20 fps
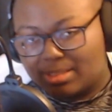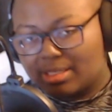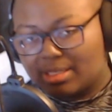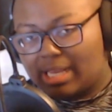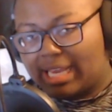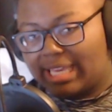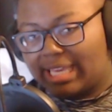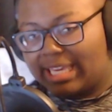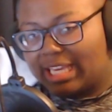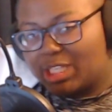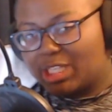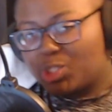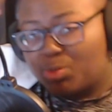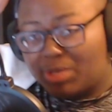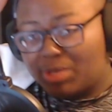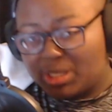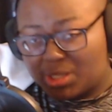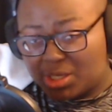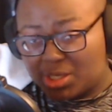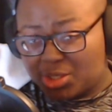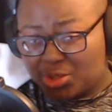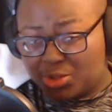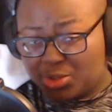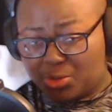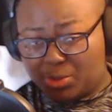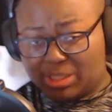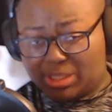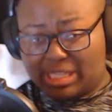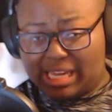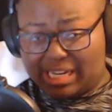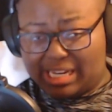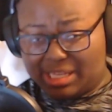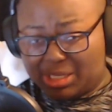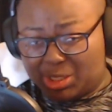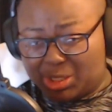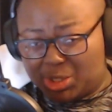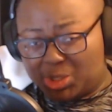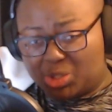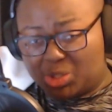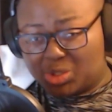I guess because I don't know what that
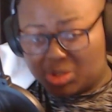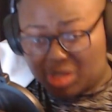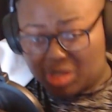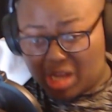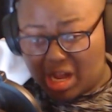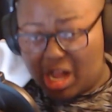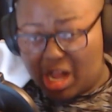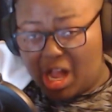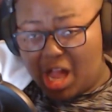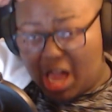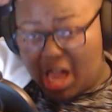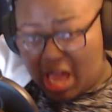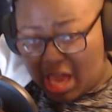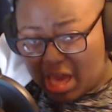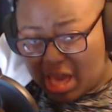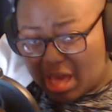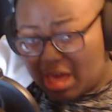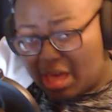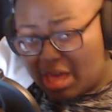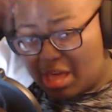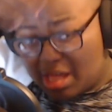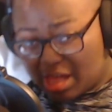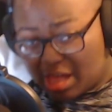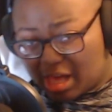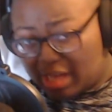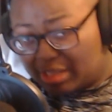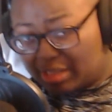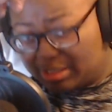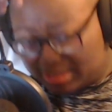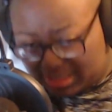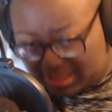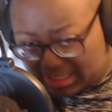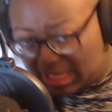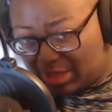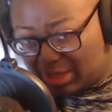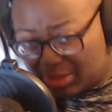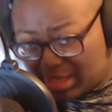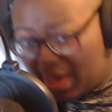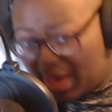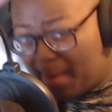is, I'll
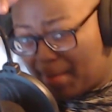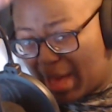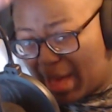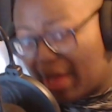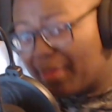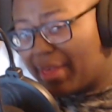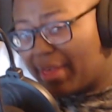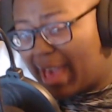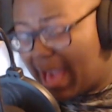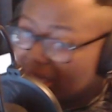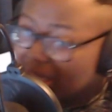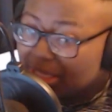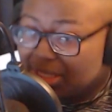tell you about that.